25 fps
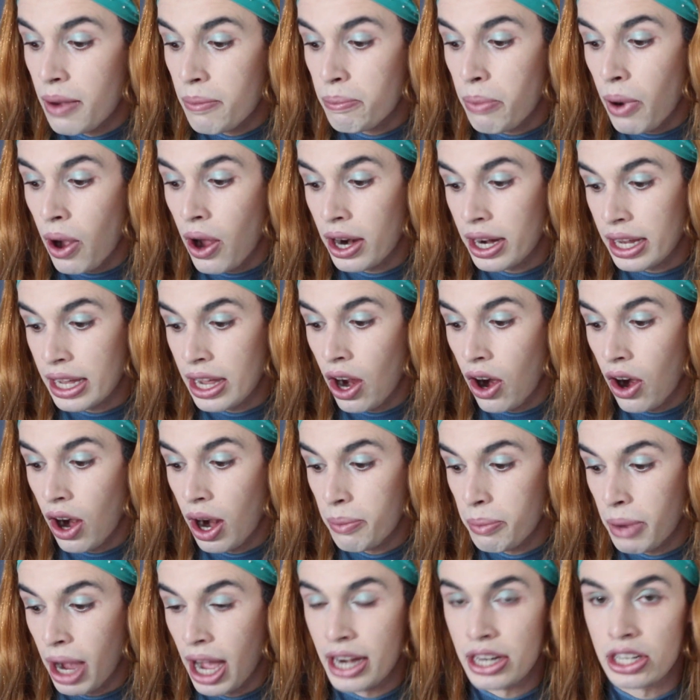body
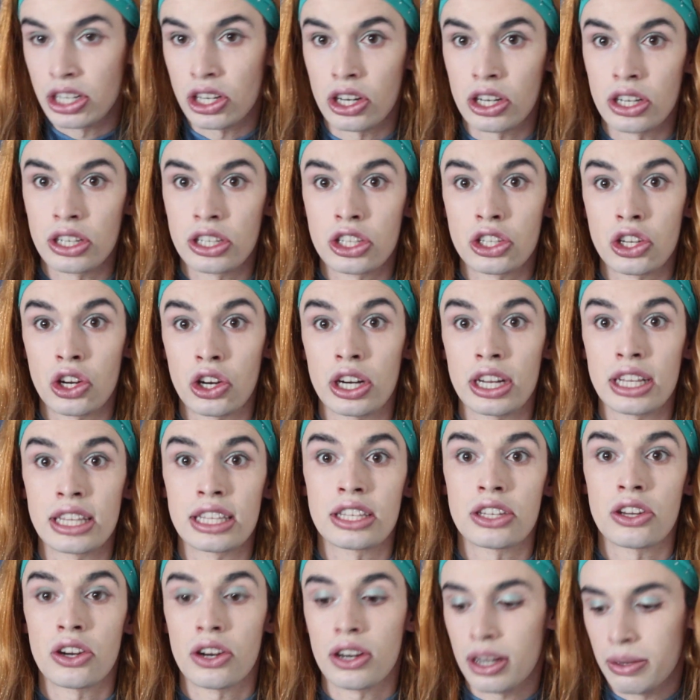harm under certain
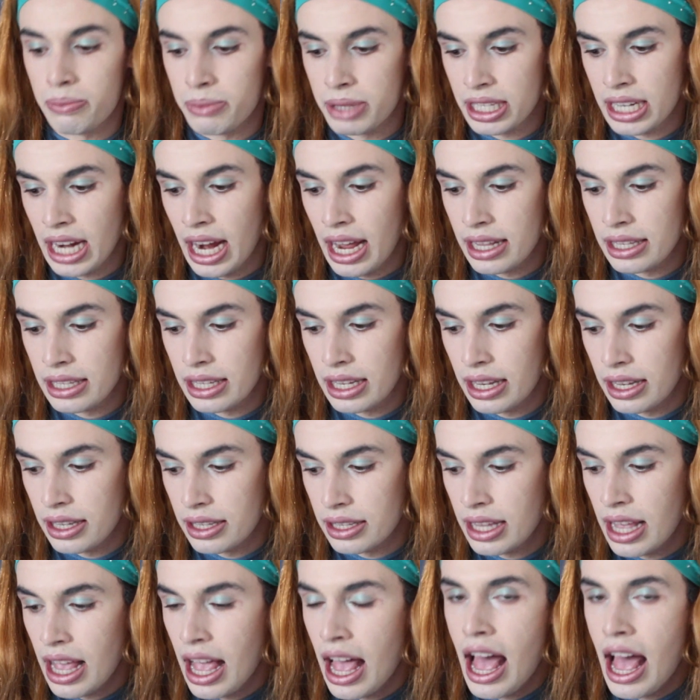circumstances.